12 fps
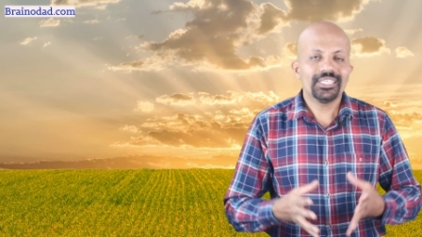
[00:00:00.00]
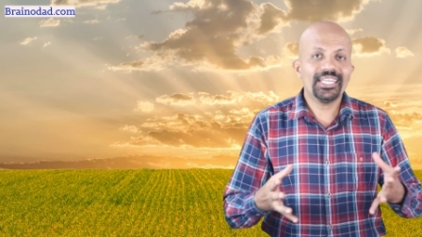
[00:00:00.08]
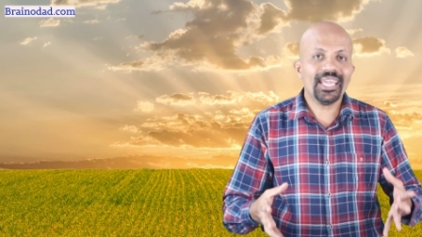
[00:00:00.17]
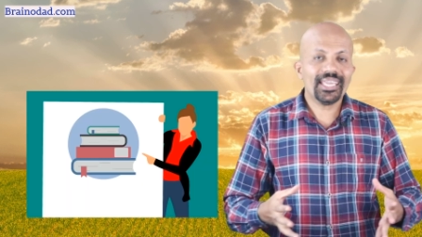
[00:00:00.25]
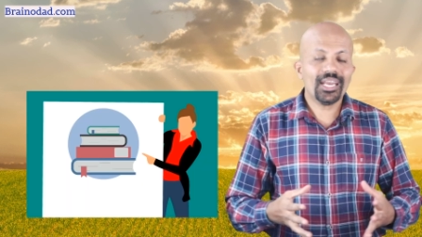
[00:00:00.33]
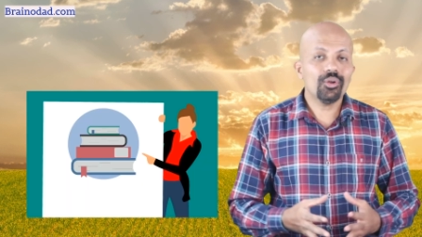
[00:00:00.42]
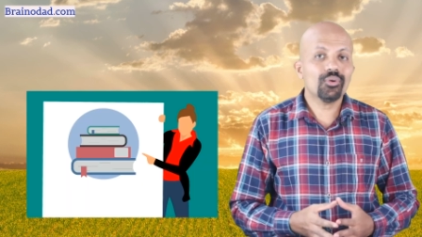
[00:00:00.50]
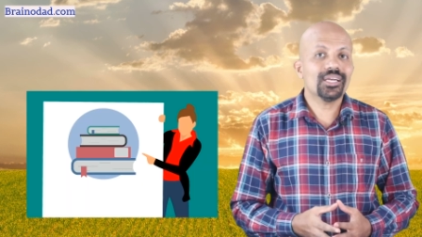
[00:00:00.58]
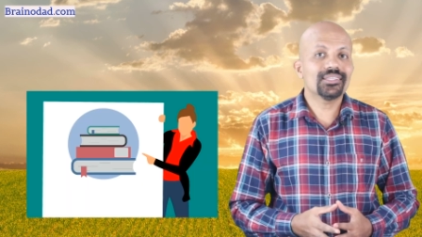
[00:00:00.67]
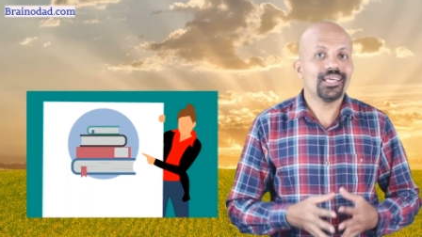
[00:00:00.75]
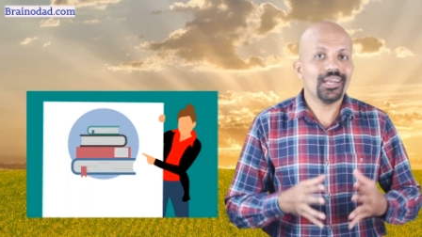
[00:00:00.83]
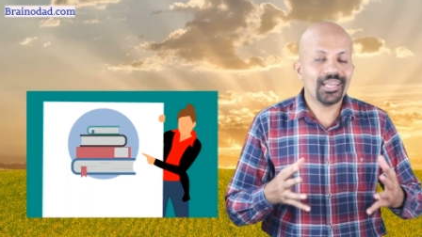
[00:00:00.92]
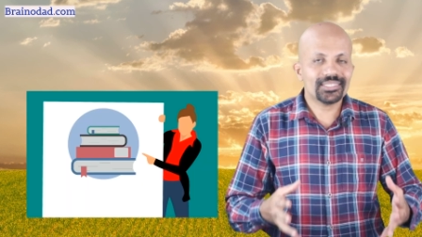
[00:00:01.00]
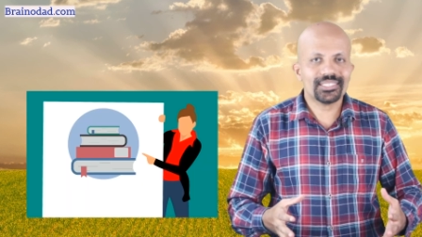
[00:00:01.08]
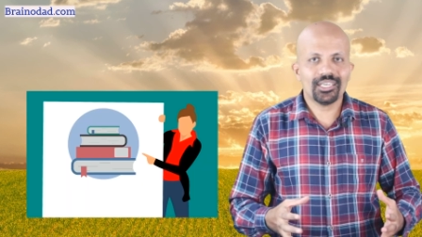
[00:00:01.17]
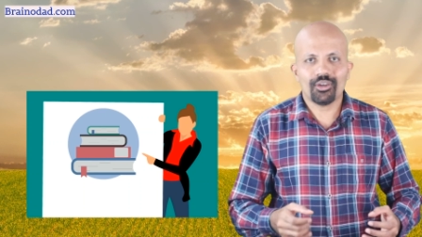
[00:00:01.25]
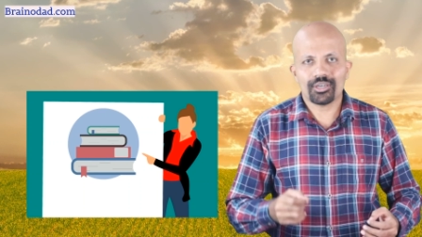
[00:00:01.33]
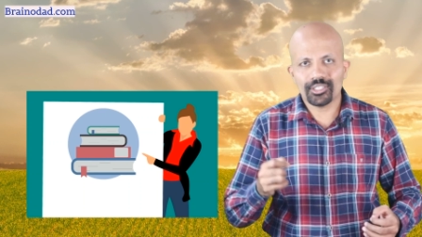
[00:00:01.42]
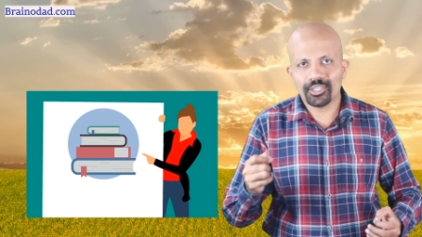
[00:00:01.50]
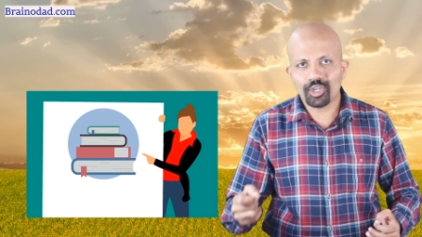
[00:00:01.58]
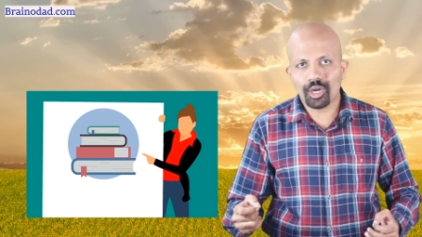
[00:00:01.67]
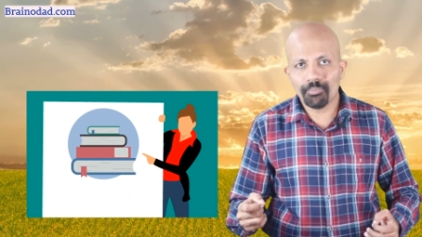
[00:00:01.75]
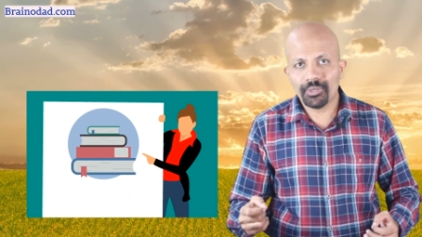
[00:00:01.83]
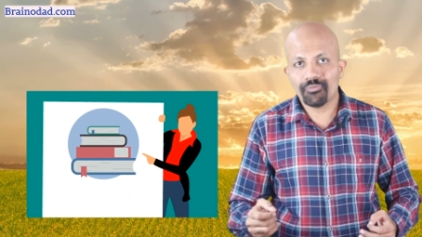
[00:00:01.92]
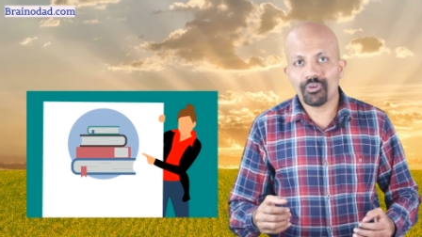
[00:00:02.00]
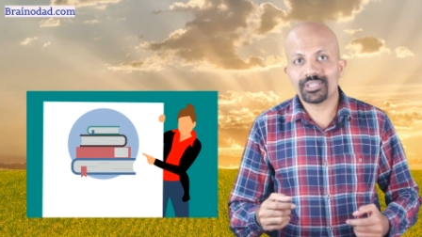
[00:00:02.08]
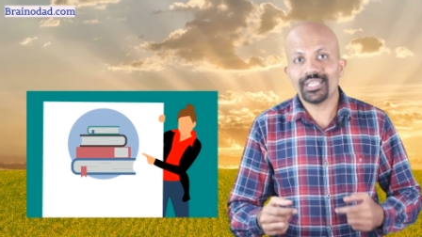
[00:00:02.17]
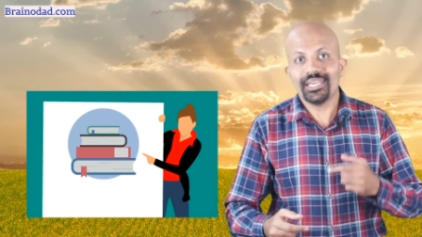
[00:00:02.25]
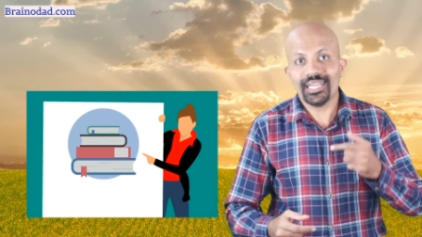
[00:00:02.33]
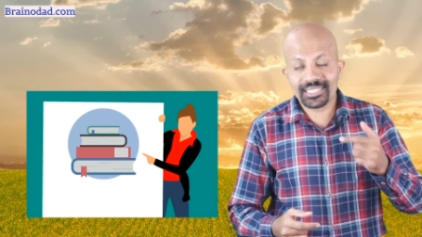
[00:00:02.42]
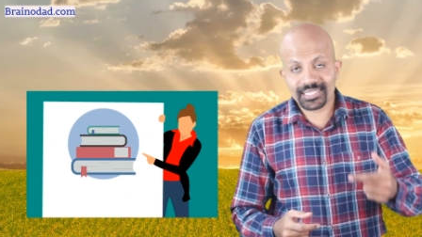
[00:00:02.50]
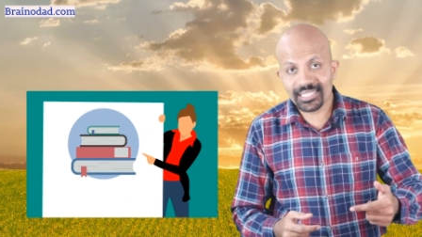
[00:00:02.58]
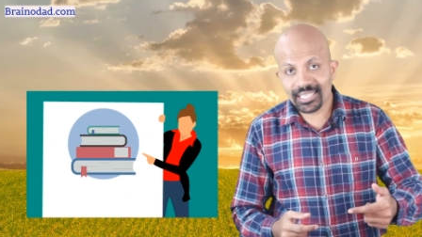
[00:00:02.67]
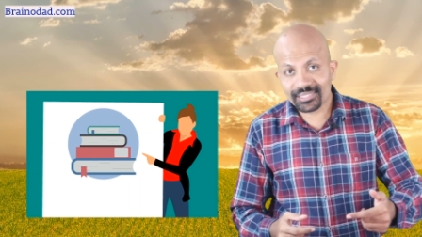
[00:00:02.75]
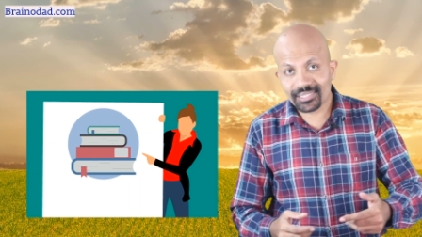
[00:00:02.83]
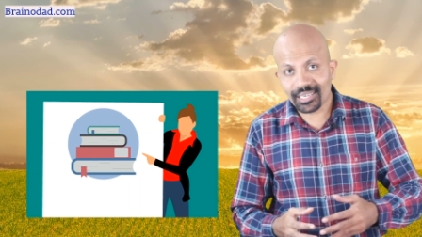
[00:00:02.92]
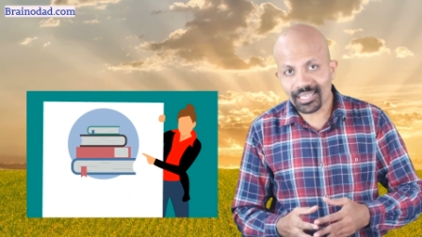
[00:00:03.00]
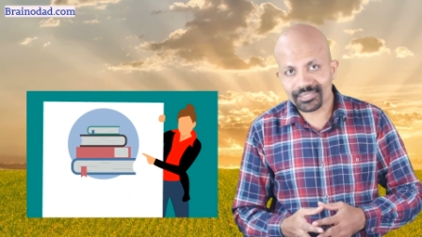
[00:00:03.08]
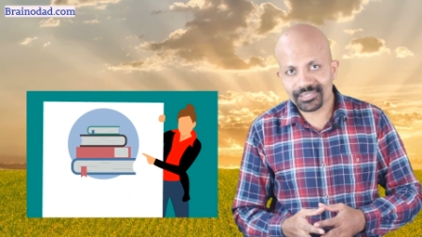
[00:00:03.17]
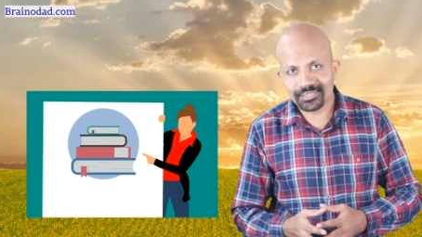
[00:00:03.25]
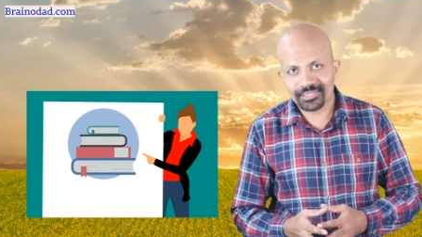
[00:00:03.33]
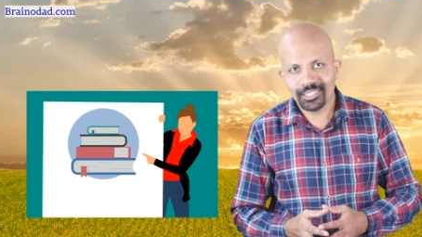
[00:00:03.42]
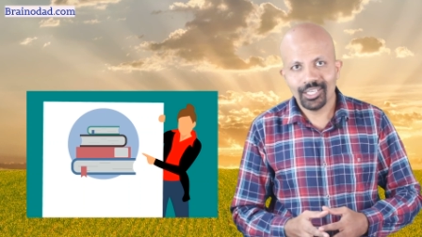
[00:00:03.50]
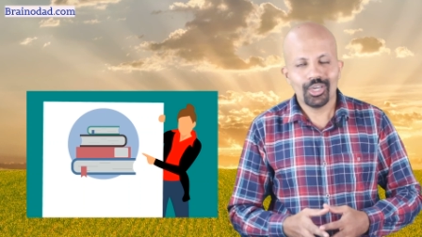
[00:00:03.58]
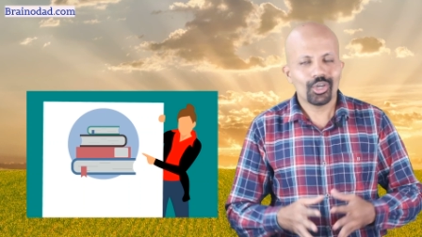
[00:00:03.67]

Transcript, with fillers: Take a look at the lesson or the topic for the next day's class.